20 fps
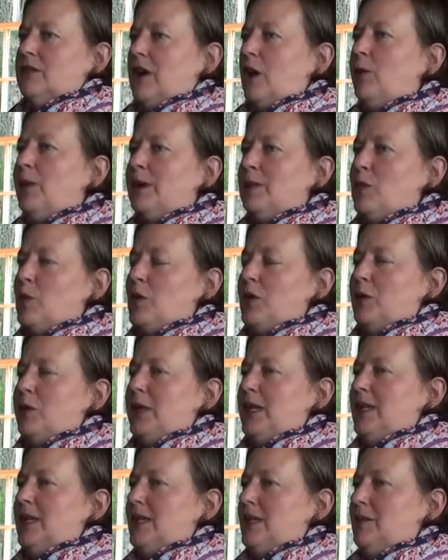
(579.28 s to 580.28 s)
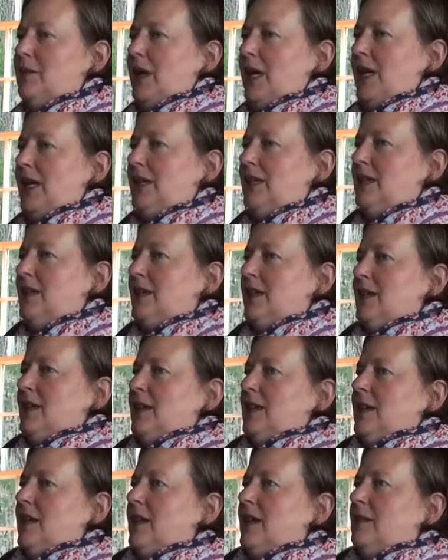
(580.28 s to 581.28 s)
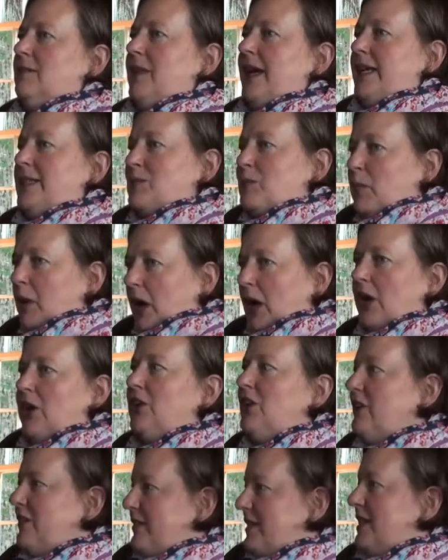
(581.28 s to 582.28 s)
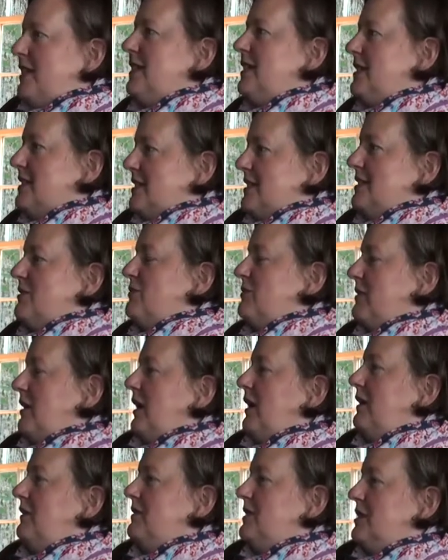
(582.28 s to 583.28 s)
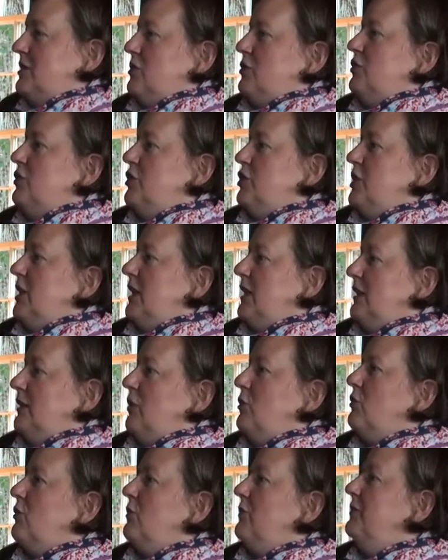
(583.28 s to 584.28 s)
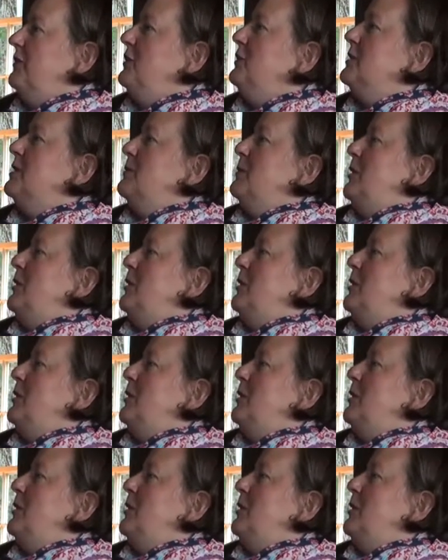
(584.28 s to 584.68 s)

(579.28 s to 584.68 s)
growing more wheat in Maine um, as part of this kind of surging local foods